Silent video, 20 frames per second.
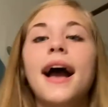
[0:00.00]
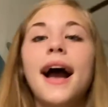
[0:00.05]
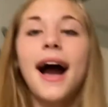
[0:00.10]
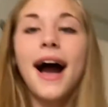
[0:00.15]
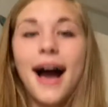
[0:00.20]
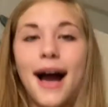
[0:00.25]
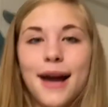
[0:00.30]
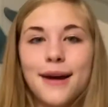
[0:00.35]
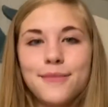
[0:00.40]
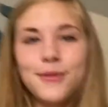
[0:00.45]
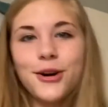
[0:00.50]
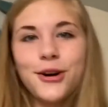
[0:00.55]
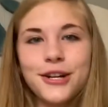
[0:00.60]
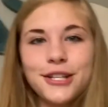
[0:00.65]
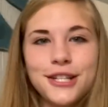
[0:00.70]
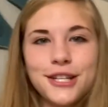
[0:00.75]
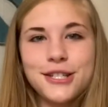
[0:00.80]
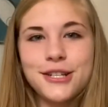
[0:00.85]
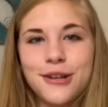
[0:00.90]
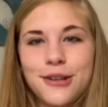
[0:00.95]
I'm going
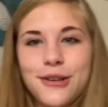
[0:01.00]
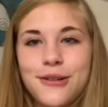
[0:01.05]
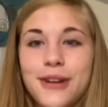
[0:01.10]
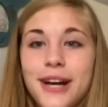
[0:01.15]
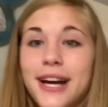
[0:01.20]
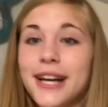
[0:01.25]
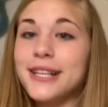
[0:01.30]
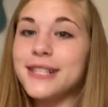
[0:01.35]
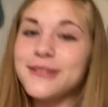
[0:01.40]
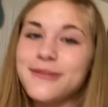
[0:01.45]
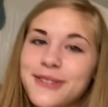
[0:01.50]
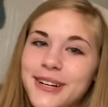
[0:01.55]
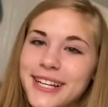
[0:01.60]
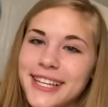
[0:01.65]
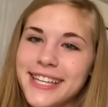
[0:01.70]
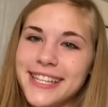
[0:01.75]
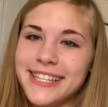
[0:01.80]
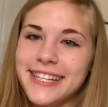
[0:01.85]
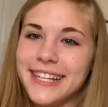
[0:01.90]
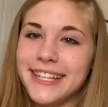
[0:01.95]
to show you guys what
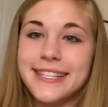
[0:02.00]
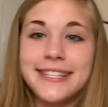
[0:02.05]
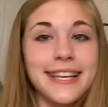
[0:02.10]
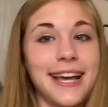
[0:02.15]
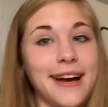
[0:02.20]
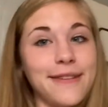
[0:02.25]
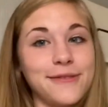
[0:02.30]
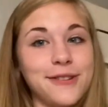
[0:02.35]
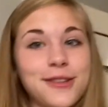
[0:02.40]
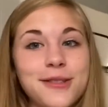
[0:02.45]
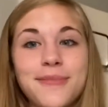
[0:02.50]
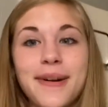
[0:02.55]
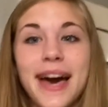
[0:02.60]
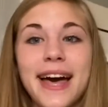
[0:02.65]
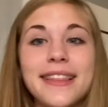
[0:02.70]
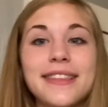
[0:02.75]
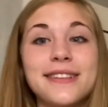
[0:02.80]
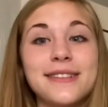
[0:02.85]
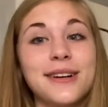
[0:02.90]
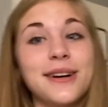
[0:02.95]
he does after the
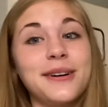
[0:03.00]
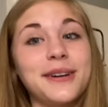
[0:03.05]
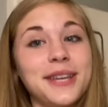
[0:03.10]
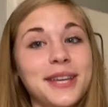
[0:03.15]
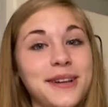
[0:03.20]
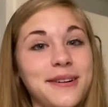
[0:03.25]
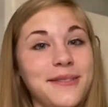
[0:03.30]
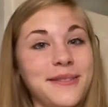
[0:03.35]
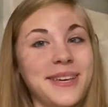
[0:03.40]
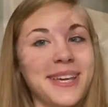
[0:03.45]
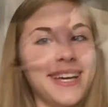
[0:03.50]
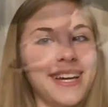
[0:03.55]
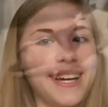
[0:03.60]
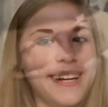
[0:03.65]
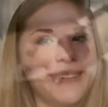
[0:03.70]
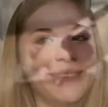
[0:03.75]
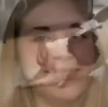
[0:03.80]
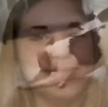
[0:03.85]
bath, so here we go.